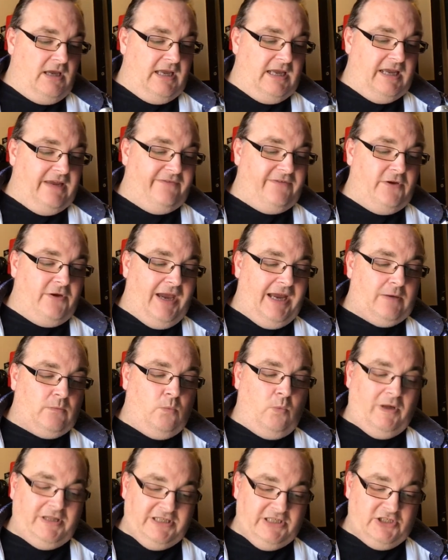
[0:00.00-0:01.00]
If you had
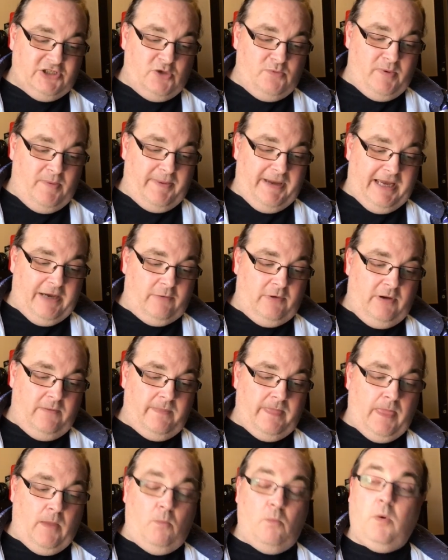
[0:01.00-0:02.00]
one superpower,
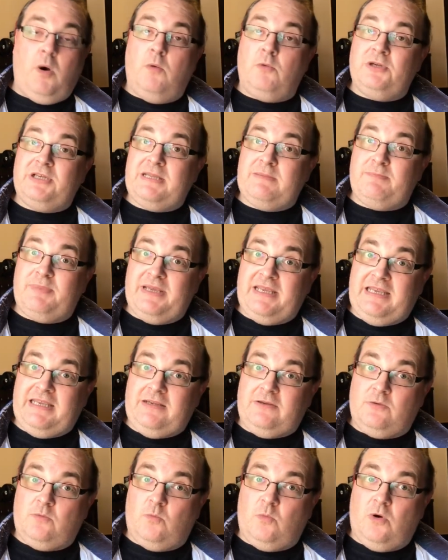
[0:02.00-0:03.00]
what would it be
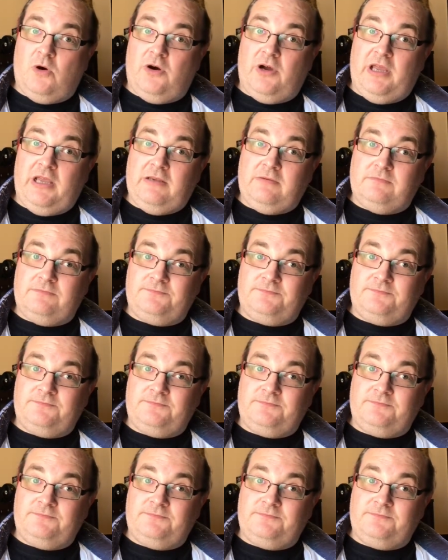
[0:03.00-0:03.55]
and why?